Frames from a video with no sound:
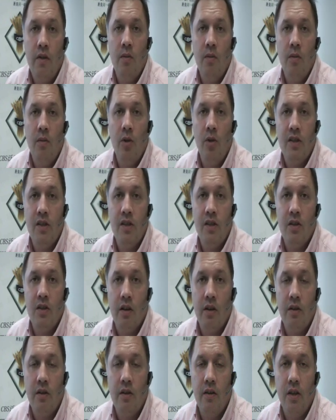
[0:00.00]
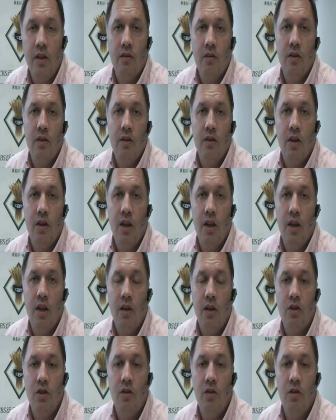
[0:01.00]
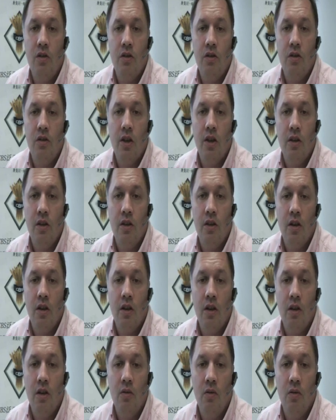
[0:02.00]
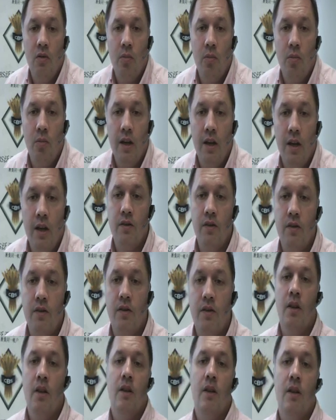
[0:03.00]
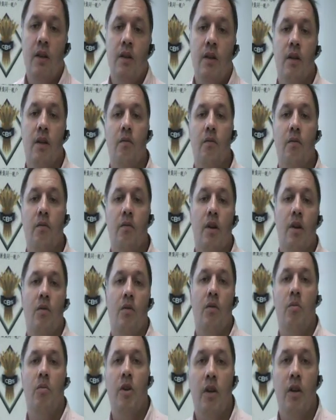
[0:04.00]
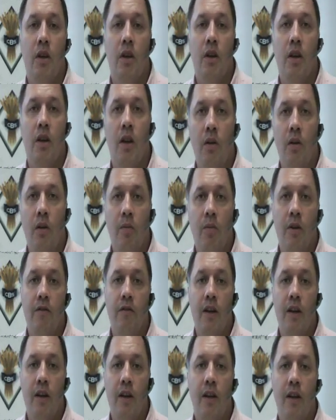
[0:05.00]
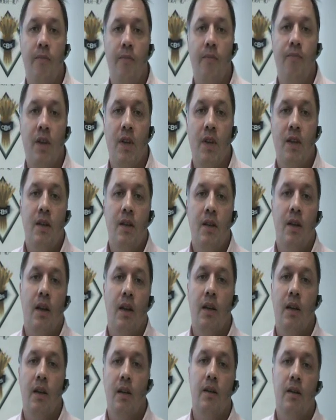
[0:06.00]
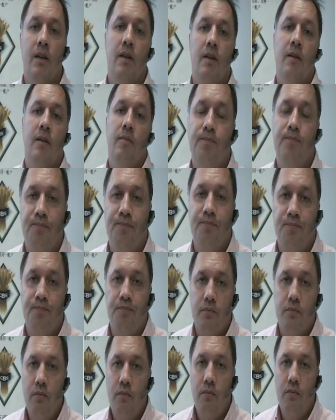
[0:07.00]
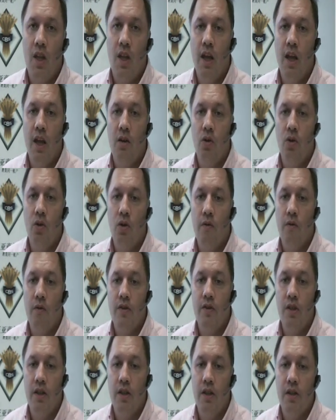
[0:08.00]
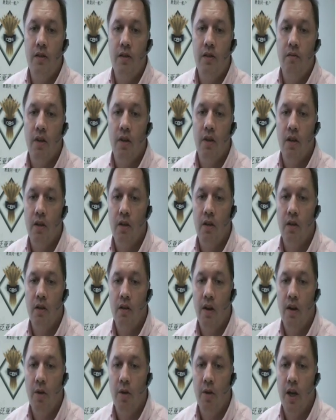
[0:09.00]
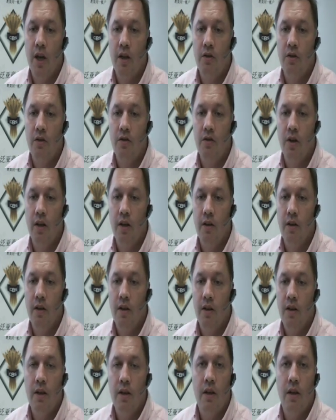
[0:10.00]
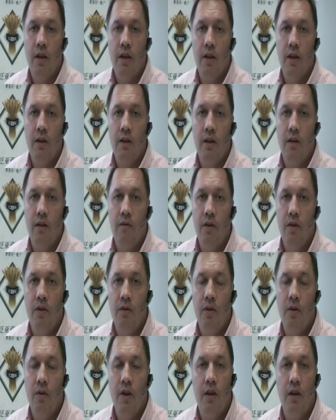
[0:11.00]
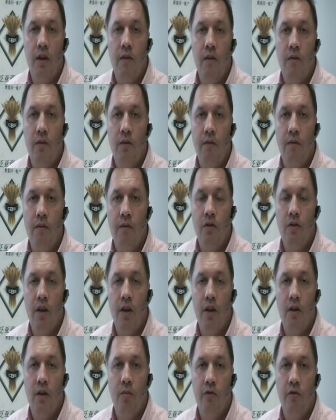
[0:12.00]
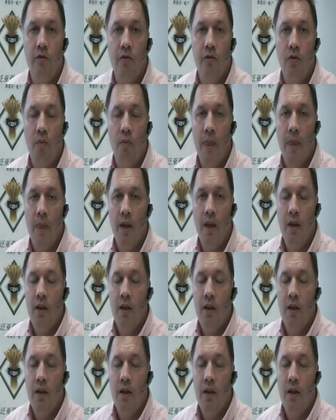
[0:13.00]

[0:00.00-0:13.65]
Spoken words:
valuable insight, I think, on how we certainly trade the oil markets. So it could be a little bit of fun here. And oil obviously is a great market to trade if you haven't traded it before.